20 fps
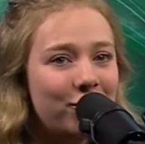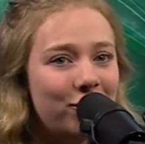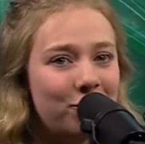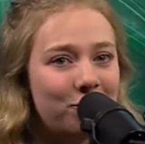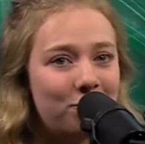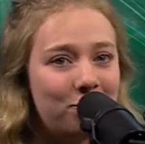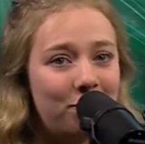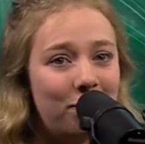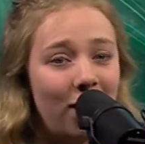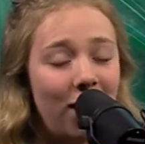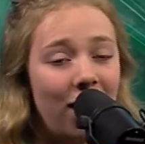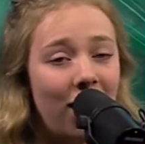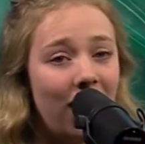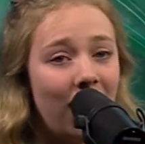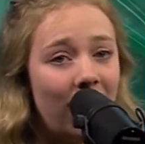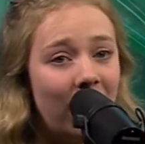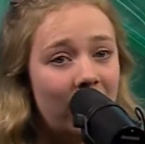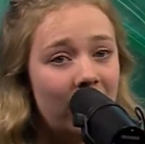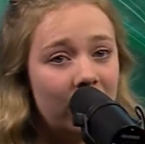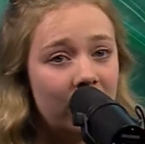couldn't
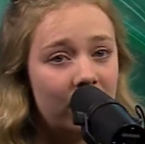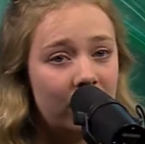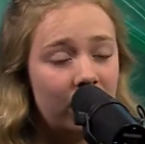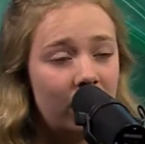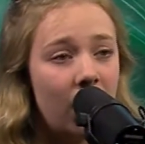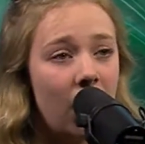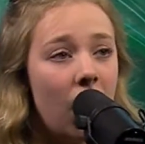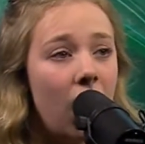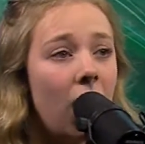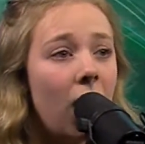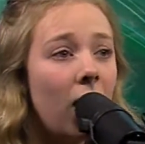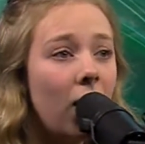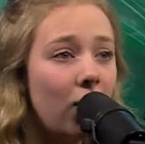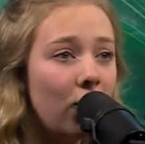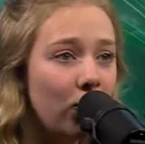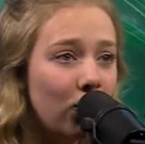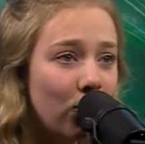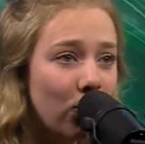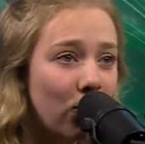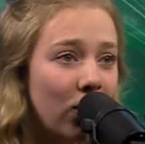buy that
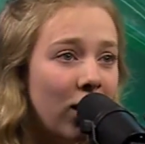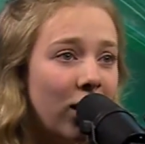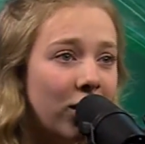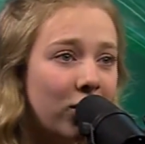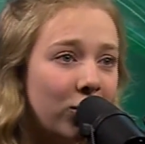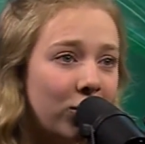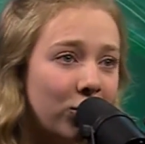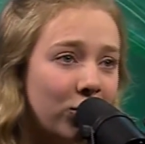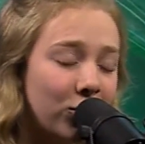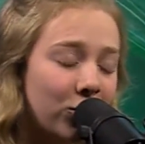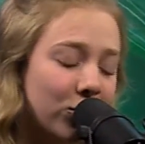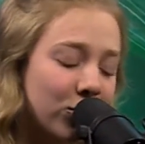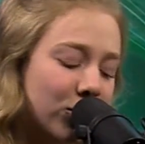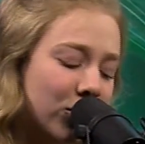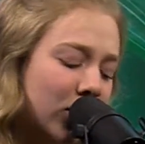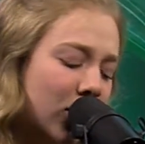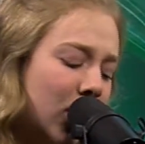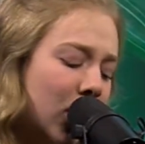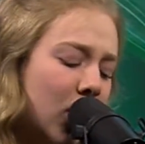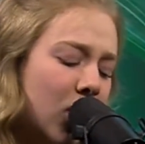record
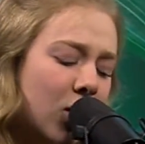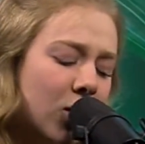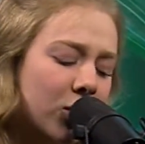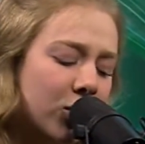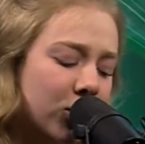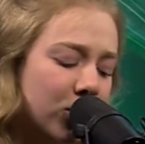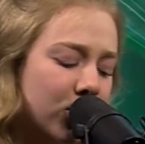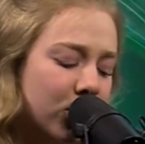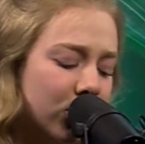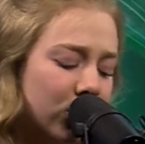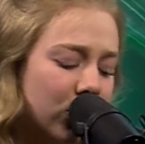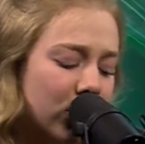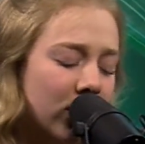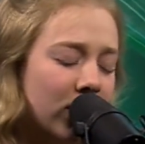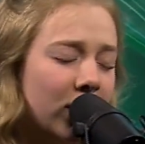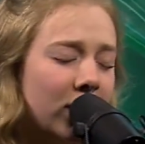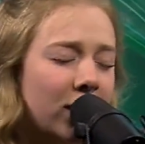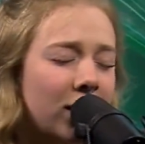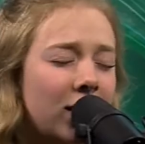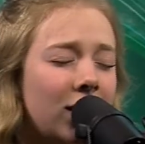you
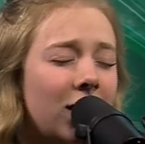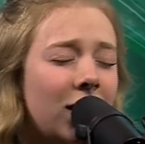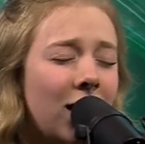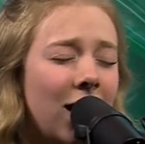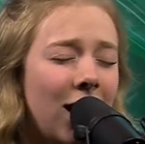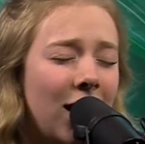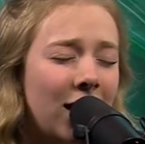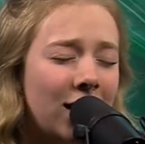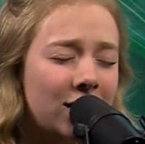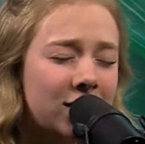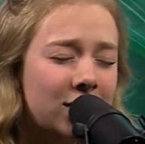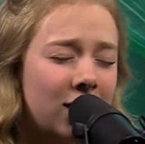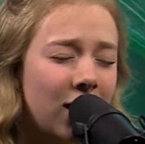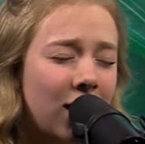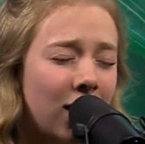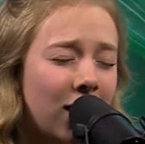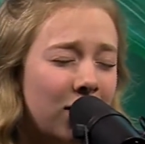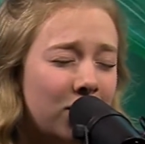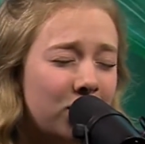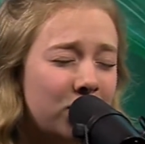really liked.
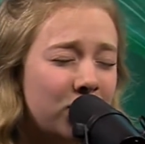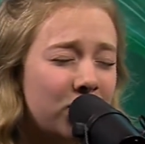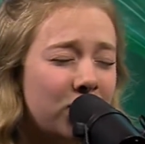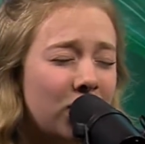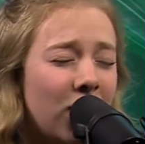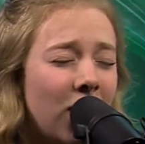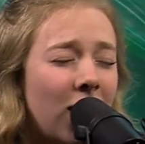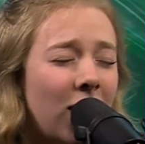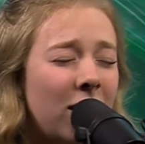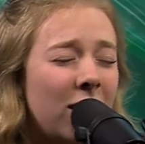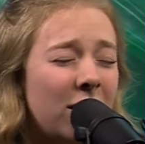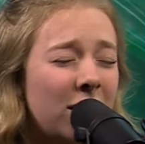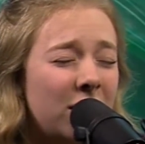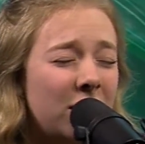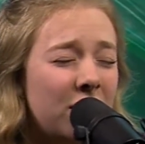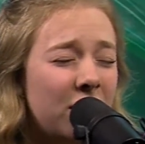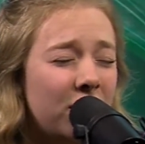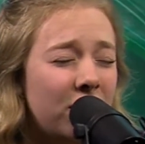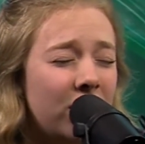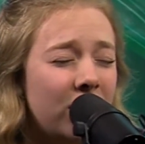I'm trying
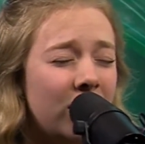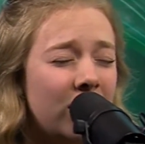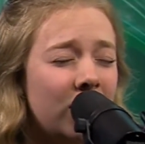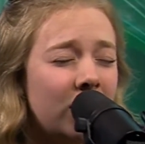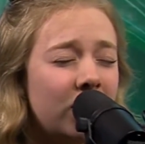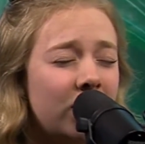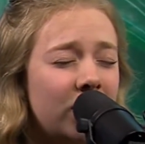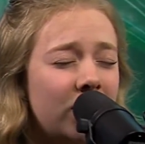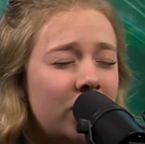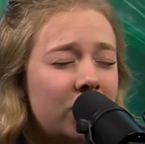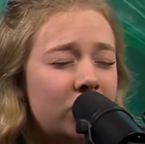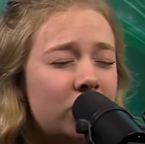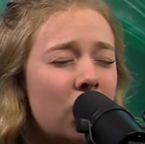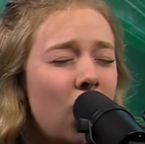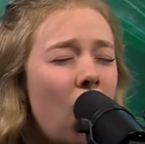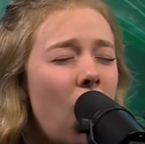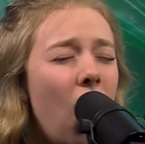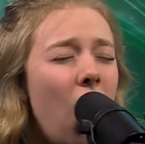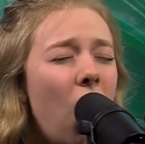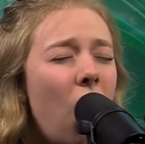to think this
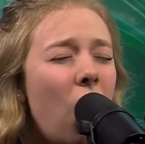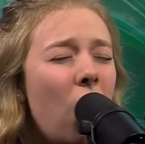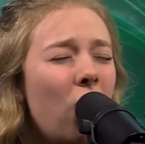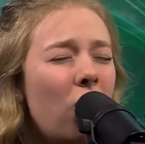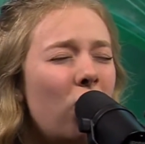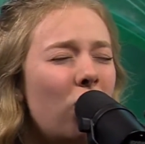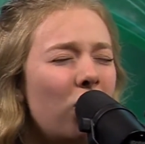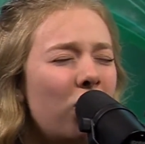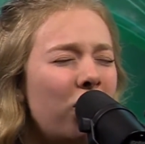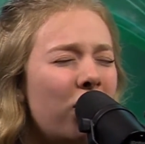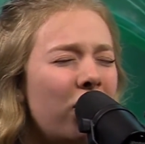whole